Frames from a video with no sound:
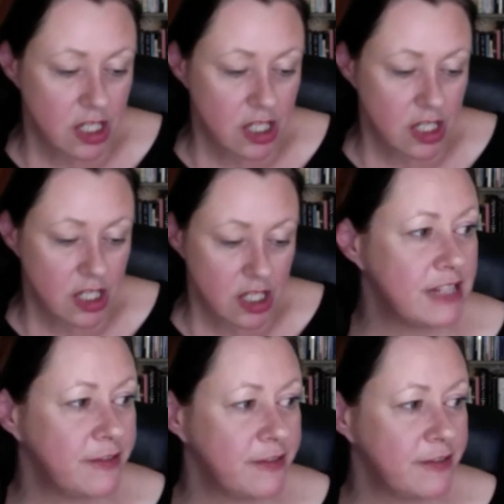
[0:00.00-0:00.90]
So Bitter
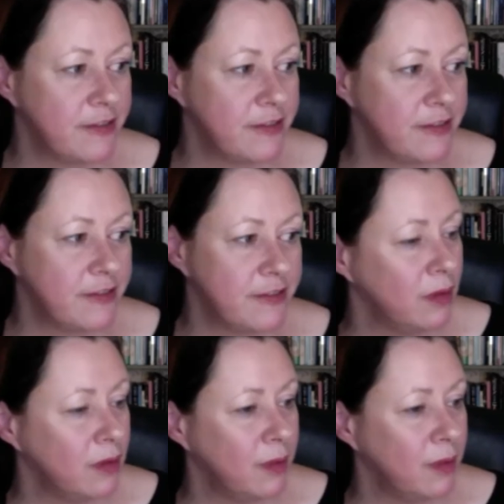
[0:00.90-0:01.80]
Greens, for
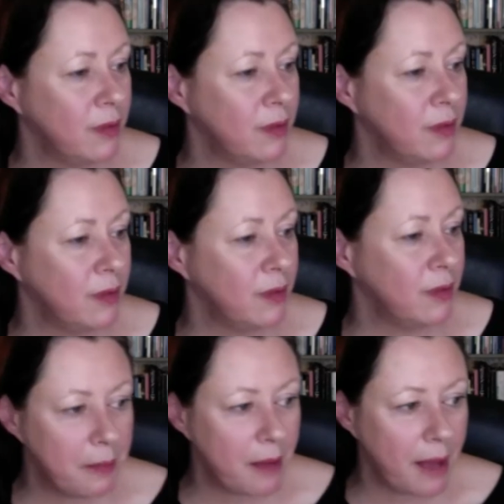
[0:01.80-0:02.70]
example, which
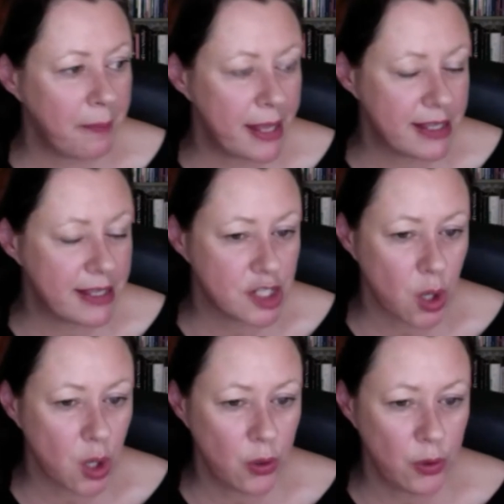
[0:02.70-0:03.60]
is probably my
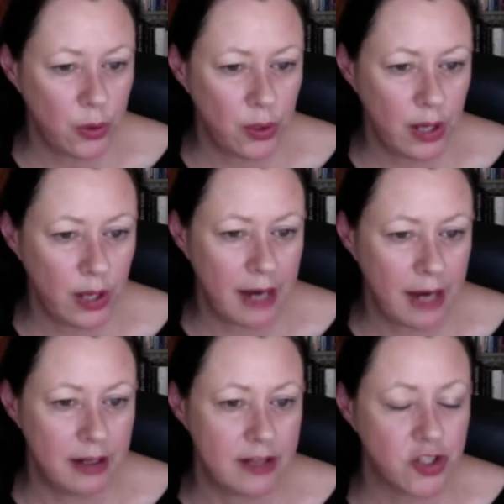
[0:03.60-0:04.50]
best
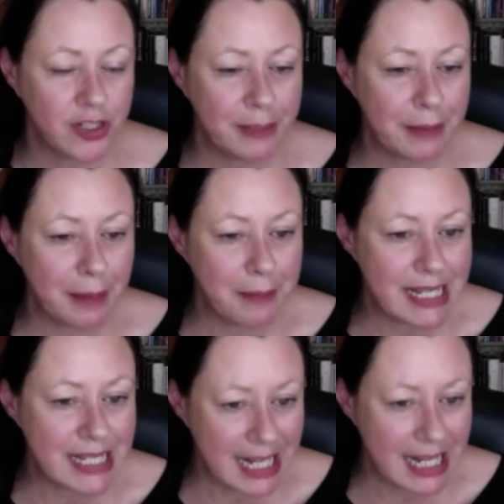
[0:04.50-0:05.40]
known and certainly
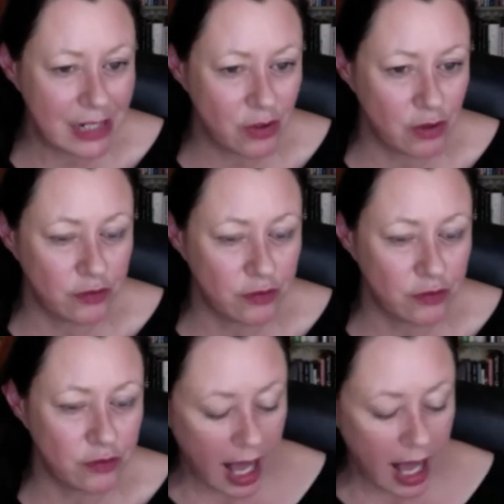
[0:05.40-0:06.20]
my best-selling novel,